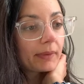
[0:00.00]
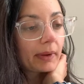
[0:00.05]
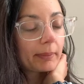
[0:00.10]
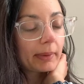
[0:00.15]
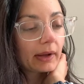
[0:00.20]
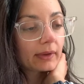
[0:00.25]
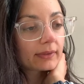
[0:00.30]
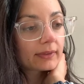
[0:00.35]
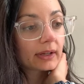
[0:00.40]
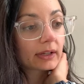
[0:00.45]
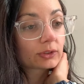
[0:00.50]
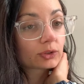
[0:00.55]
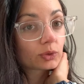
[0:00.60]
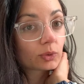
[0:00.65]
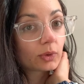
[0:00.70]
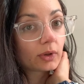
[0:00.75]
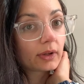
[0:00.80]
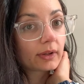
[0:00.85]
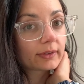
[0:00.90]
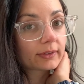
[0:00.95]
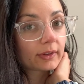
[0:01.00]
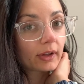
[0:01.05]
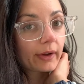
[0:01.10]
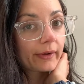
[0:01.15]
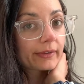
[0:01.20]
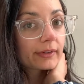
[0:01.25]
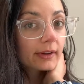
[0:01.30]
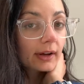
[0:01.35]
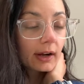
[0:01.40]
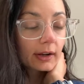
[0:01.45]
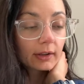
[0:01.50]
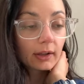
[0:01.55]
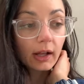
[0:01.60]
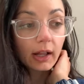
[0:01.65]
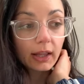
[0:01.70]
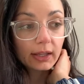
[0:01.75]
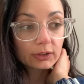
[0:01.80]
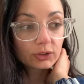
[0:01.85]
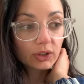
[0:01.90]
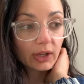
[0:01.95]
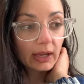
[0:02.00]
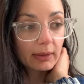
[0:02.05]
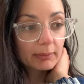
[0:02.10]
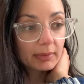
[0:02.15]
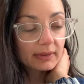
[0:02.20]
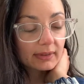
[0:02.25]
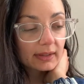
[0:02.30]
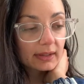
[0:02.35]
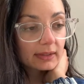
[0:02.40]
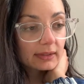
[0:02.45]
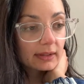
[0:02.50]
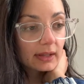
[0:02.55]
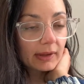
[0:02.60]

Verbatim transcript: about sexual assault on college campuses,